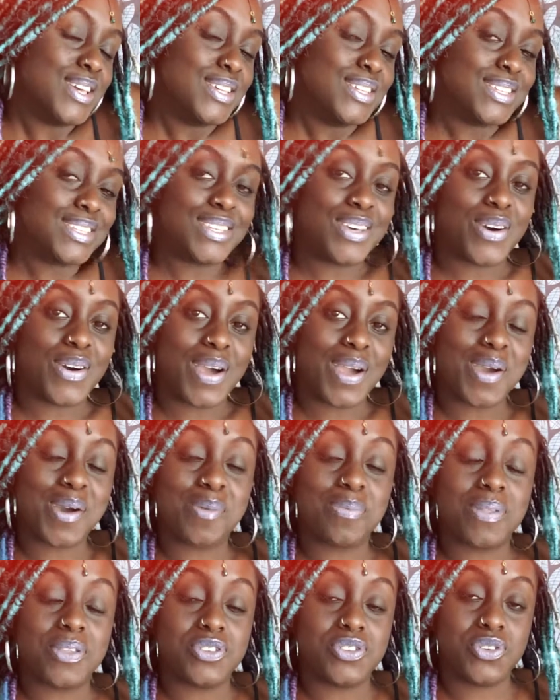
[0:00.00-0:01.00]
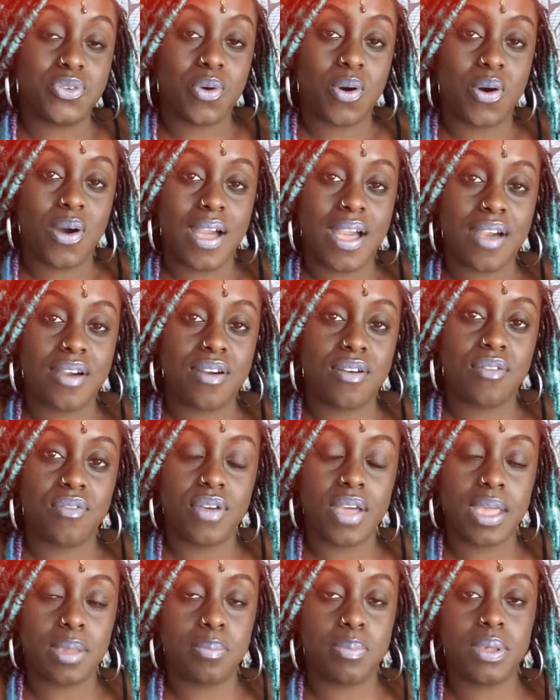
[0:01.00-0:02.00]
So I hope that you all have
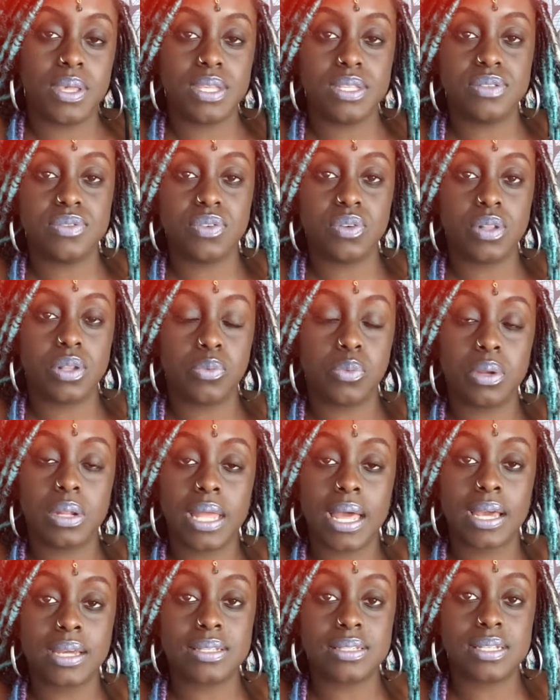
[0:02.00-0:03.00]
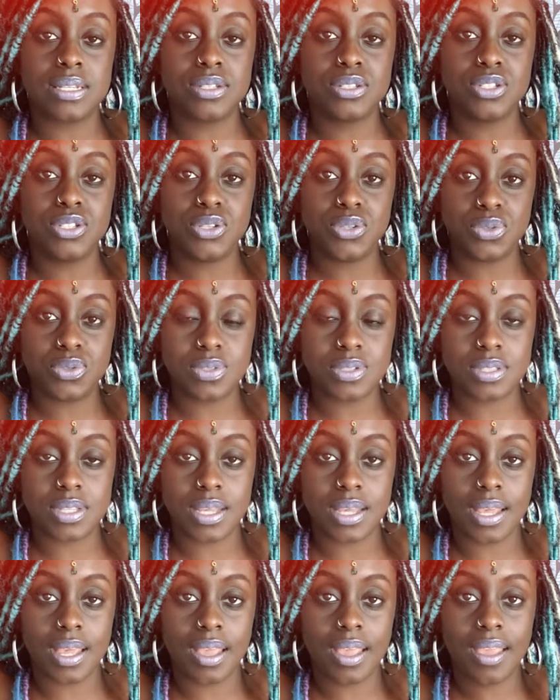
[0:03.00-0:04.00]
a peaceful and relaxing
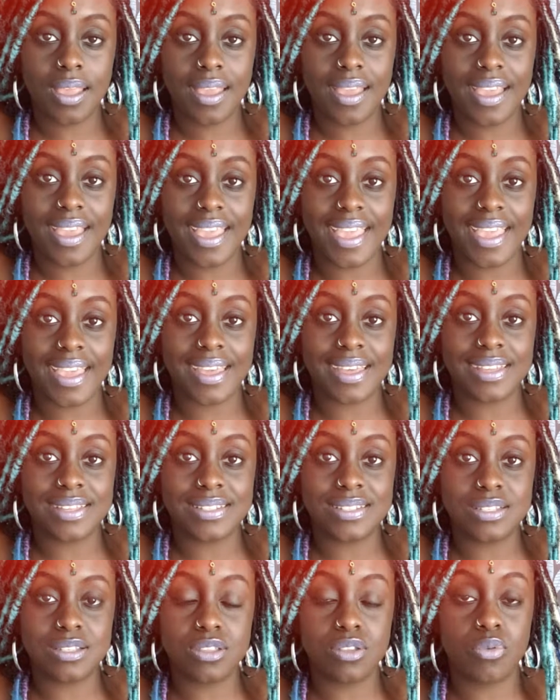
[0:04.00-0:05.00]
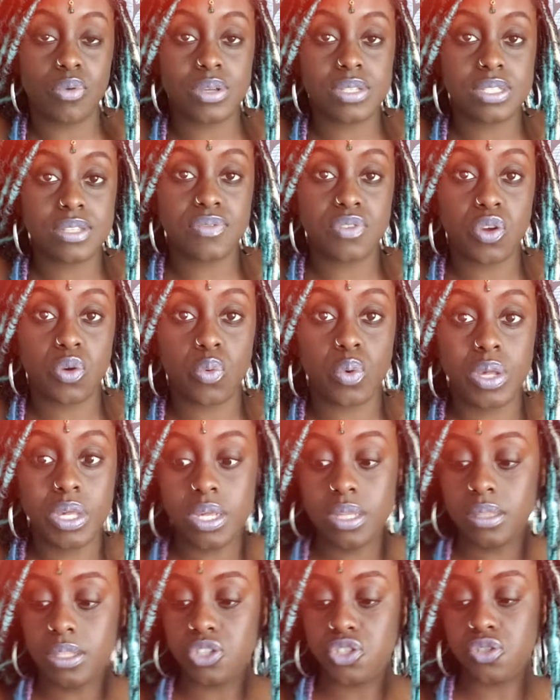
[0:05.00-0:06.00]
Tuesday and the rest of your
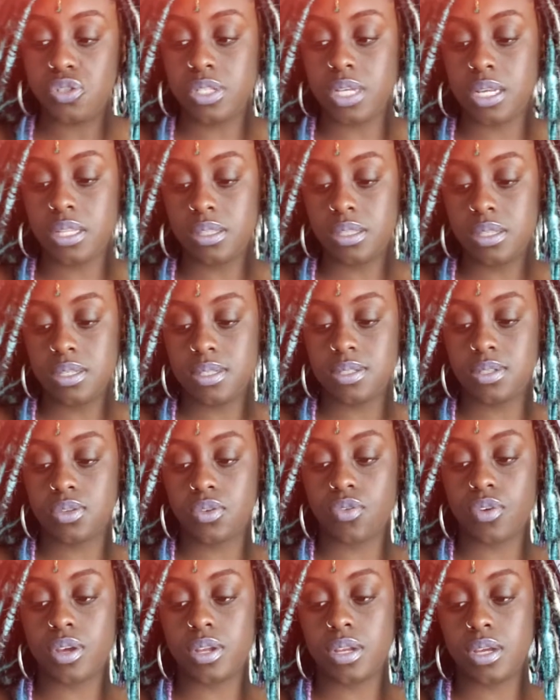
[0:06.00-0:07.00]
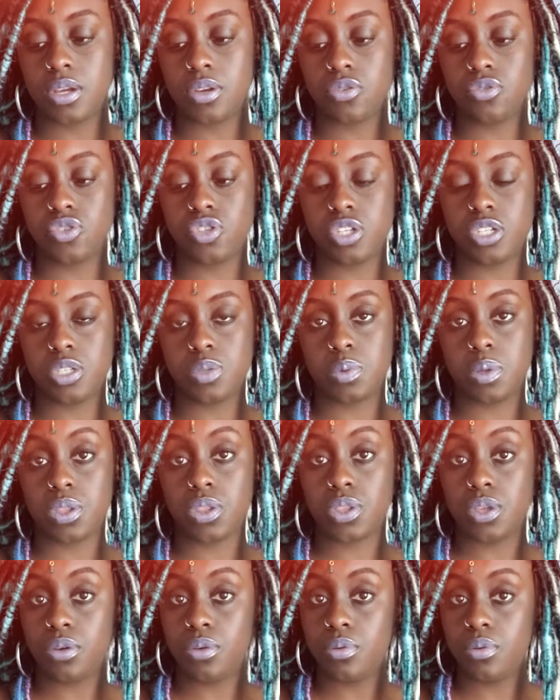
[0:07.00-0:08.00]
week, that you take these great energies
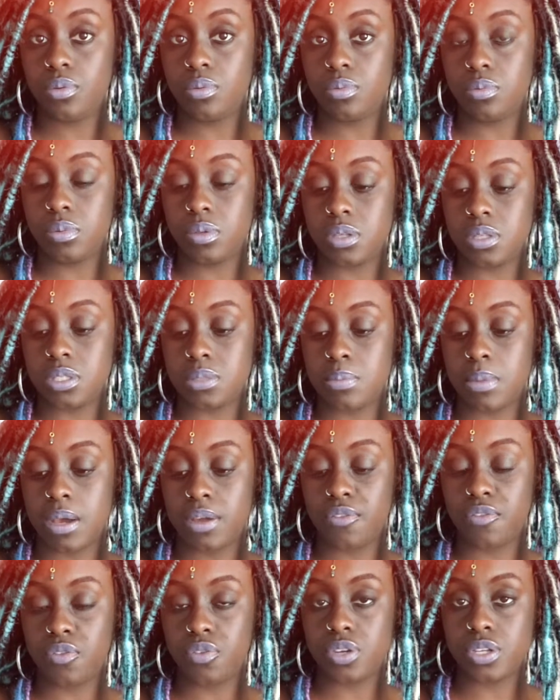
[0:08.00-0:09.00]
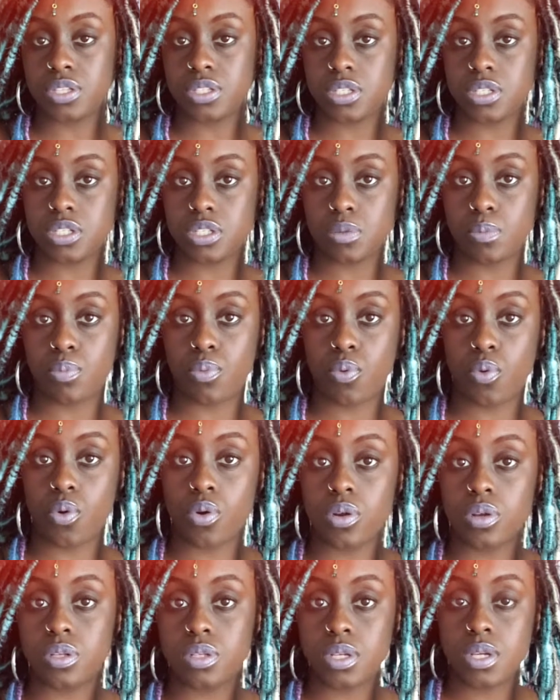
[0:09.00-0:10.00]
with you, this mindfulness, the
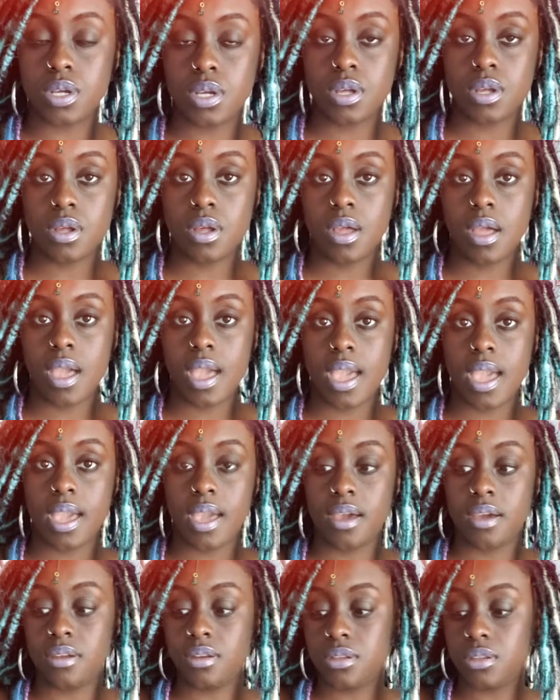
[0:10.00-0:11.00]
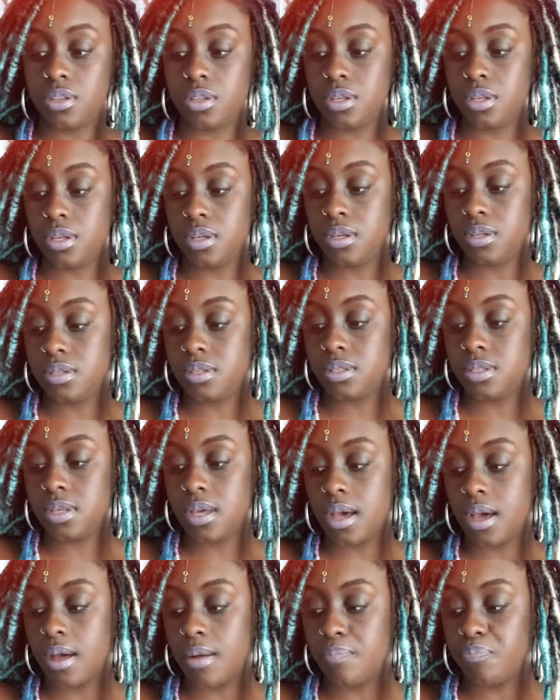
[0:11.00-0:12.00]
support, and these
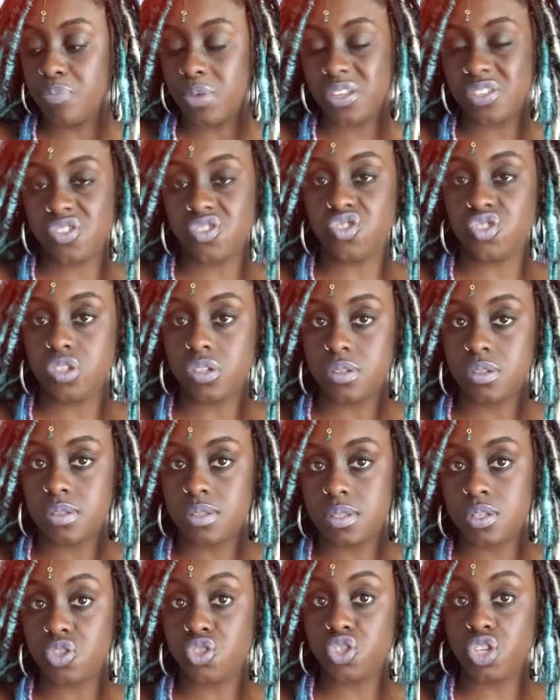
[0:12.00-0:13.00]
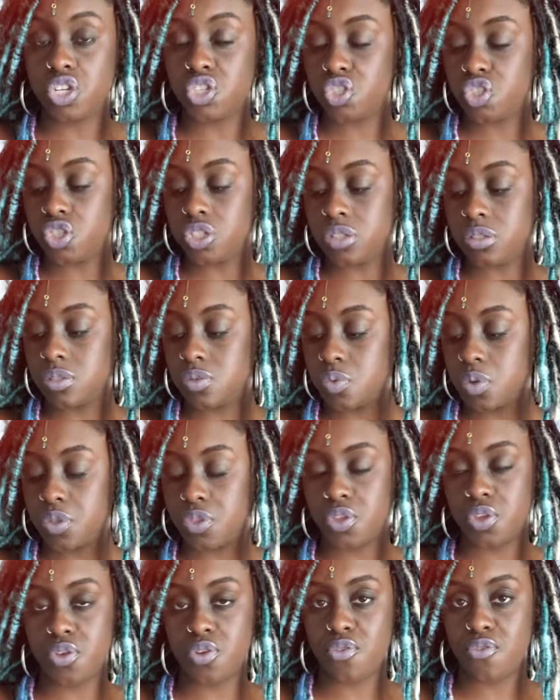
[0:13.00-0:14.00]
messages, suggestions
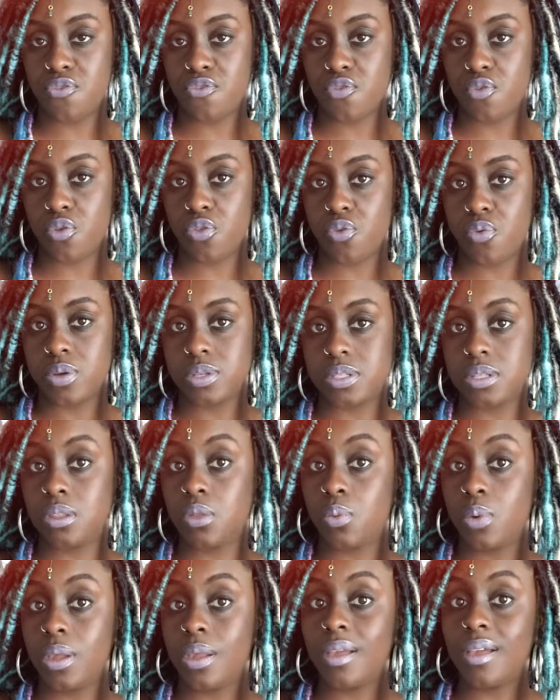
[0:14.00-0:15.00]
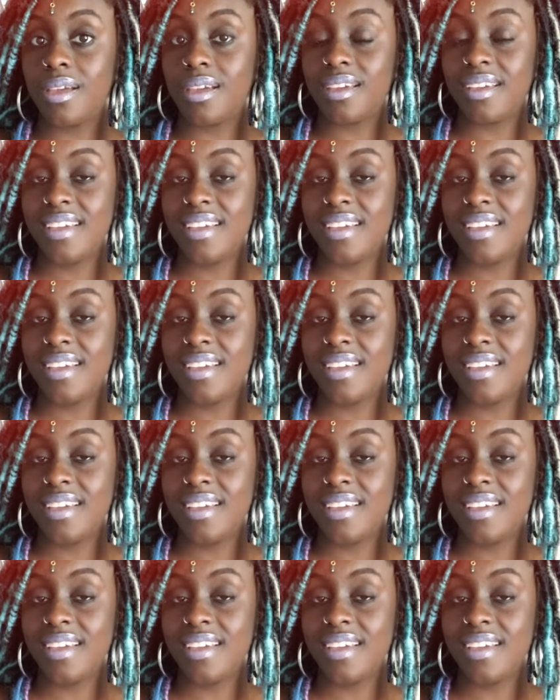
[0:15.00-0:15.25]
with you for the rest of the week.